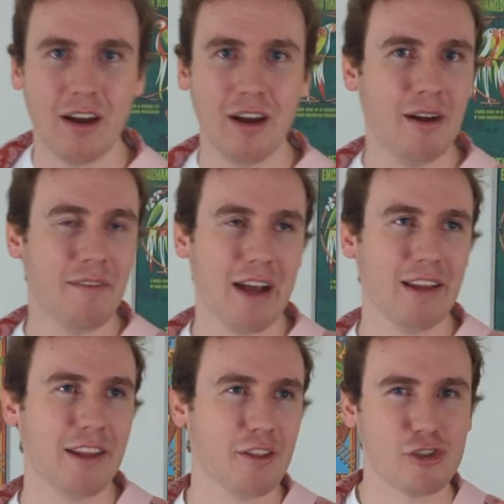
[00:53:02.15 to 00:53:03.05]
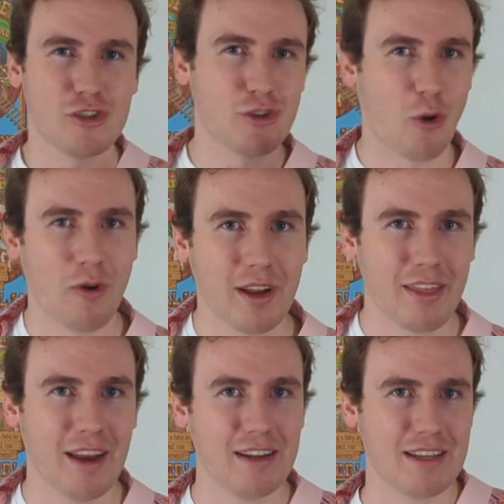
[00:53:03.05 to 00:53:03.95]
I like the story
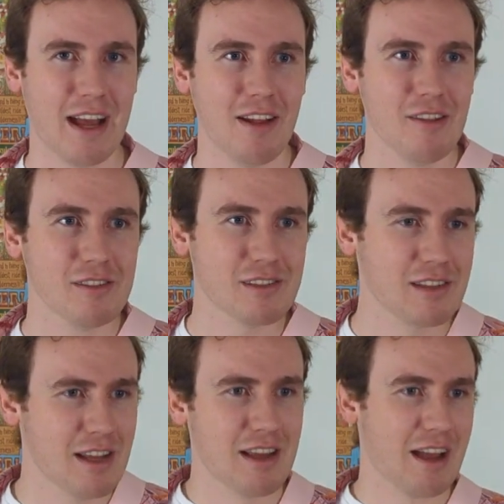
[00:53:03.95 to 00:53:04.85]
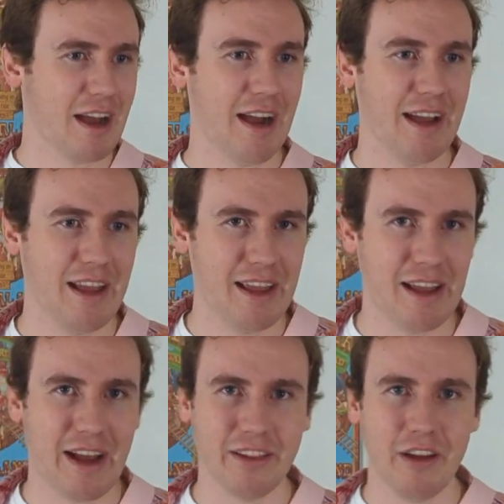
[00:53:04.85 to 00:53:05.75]
that it tells.
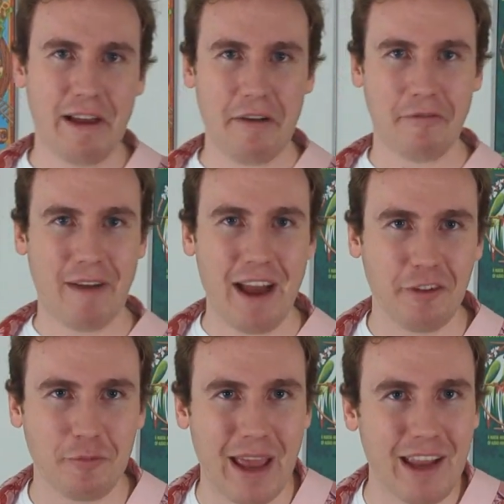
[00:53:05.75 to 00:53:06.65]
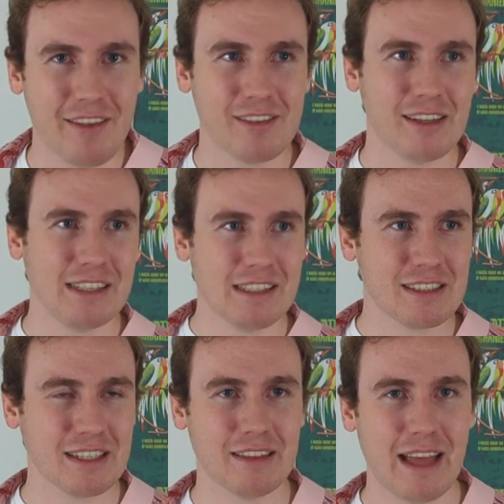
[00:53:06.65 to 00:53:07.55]
I love how fast-paced it
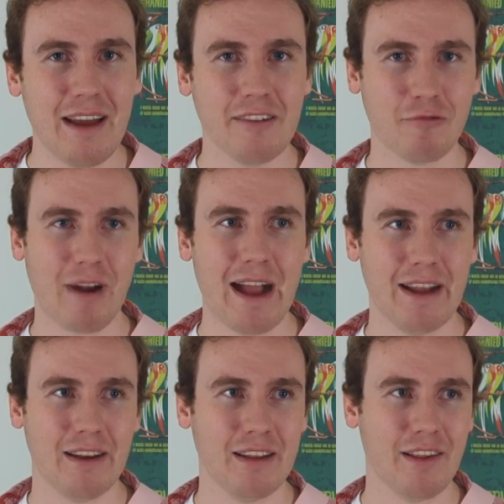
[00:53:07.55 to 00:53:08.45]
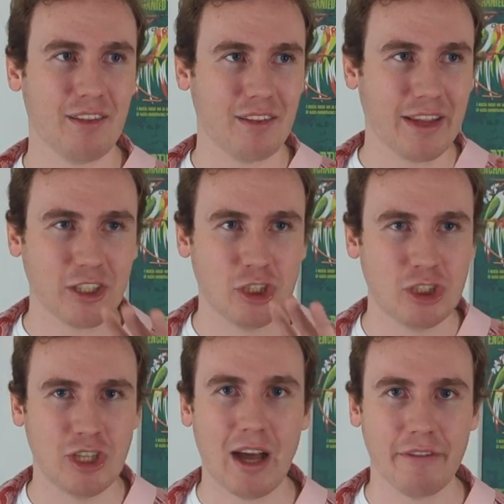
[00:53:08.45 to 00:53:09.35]
is. That ride is like a
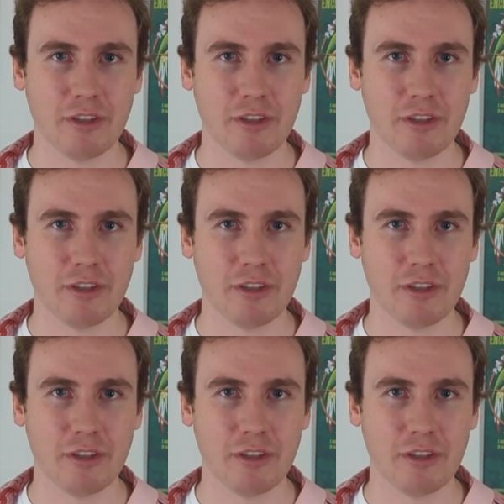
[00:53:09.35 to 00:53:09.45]
shot of